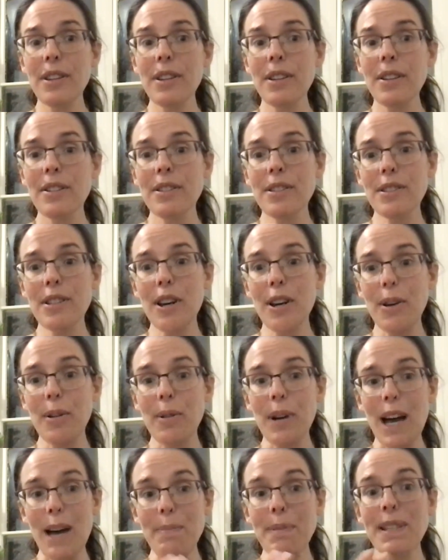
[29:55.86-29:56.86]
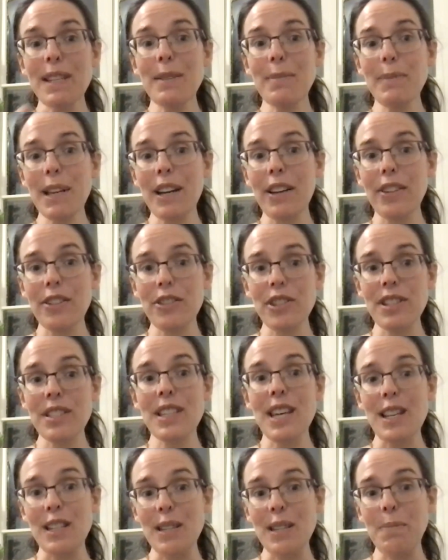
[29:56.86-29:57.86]
So epidemiologists
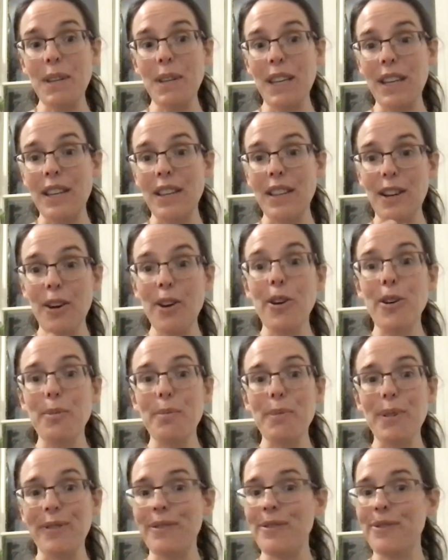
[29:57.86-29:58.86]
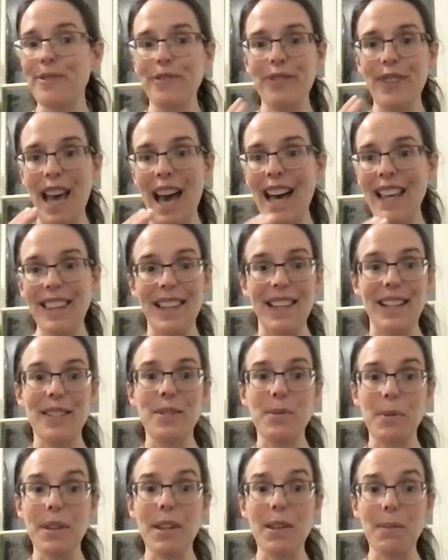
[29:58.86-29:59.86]
tend to be the home of ethics
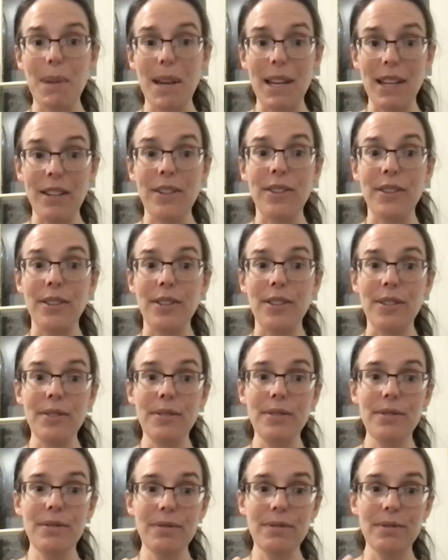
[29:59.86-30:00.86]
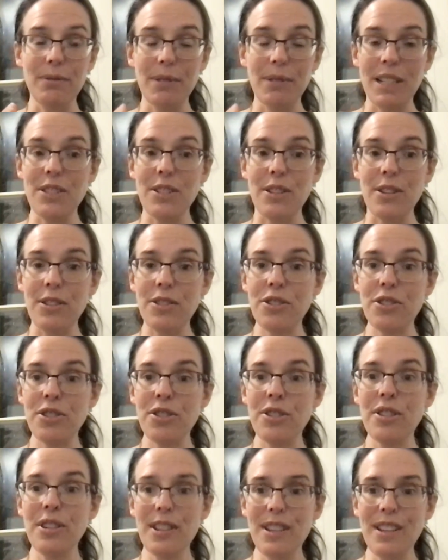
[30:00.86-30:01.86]
within medical research.
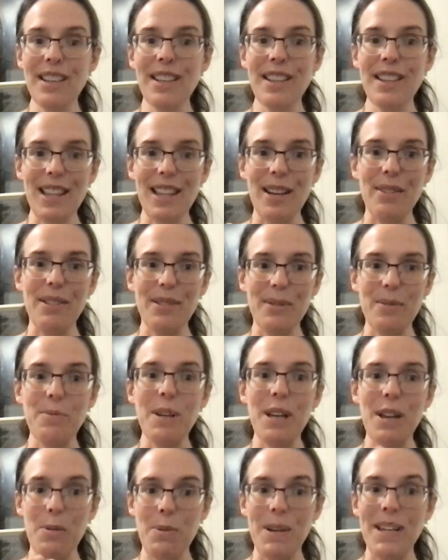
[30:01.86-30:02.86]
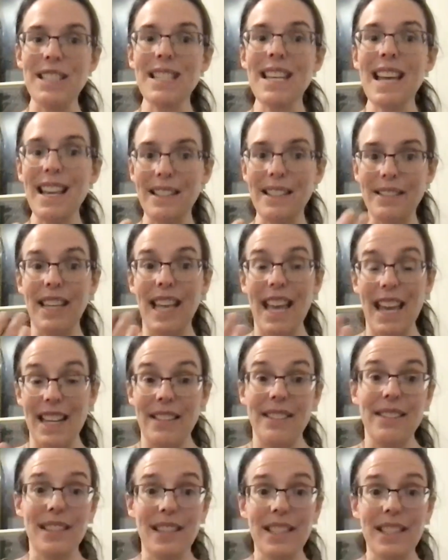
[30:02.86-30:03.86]
that we tend,
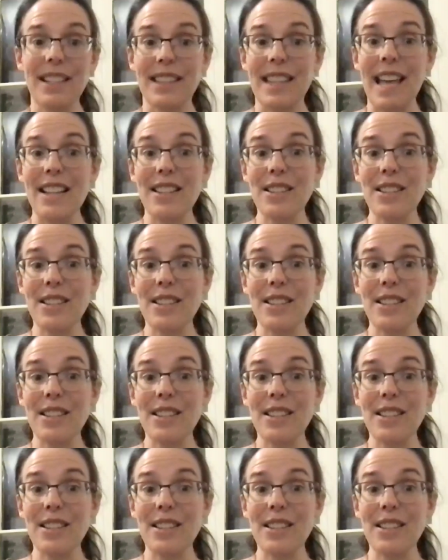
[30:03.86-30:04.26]
and that's